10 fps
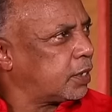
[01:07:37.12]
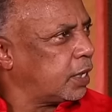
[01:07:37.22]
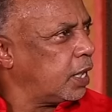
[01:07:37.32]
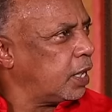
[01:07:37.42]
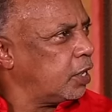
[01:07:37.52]

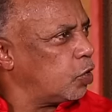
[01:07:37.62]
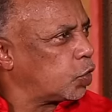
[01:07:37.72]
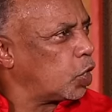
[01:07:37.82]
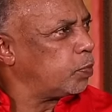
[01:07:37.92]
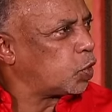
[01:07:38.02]
say, you know,
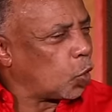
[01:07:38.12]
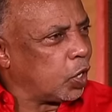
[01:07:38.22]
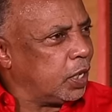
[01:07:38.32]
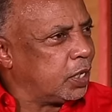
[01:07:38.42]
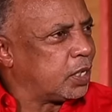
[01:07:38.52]
so him
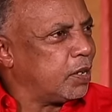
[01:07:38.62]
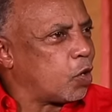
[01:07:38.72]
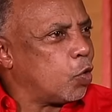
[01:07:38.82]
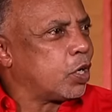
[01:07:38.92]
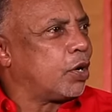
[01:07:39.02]
study it, he
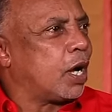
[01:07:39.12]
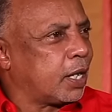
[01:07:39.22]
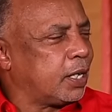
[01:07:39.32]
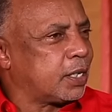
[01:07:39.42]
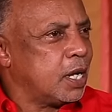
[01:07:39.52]

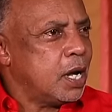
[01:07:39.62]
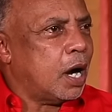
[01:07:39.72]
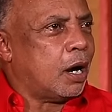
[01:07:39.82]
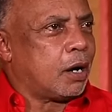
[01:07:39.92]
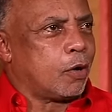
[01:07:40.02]
counteract it.
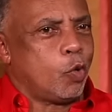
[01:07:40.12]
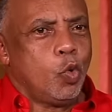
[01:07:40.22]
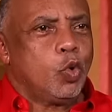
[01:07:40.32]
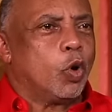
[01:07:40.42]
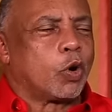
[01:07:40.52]
Or
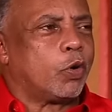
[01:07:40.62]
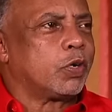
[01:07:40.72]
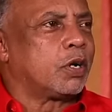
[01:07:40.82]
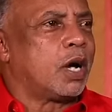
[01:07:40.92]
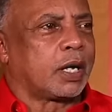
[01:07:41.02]
who don't
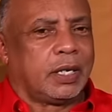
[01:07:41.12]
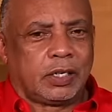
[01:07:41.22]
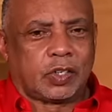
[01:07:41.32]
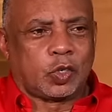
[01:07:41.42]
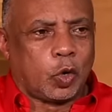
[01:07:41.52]
counteract
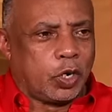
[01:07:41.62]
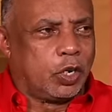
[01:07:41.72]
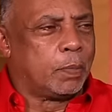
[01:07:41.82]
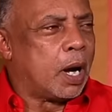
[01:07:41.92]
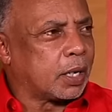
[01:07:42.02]
it, study
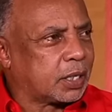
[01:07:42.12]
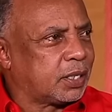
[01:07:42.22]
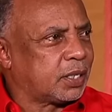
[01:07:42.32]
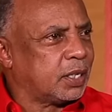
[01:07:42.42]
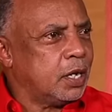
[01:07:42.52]
your
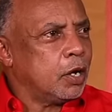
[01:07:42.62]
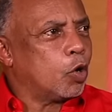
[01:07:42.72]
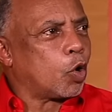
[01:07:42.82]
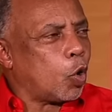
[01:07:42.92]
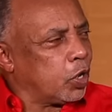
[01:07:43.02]
box,
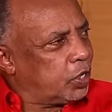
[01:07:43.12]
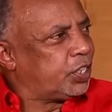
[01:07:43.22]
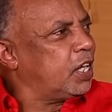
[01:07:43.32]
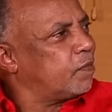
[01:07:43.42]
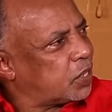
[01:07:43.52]
go cut the
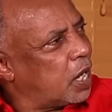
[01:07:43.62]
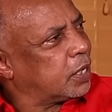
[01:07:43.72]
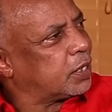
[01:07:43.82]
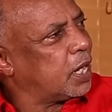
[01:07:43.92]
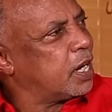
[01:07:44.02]
same
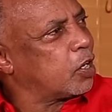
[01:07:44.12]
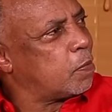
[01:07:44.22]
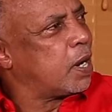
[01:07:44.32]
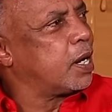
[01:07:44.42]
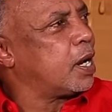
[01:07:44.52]
songs and then
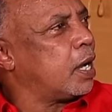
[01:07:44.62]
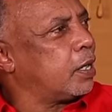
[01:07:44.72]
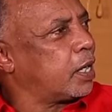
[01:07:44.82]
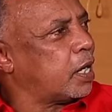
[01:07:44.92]
come at the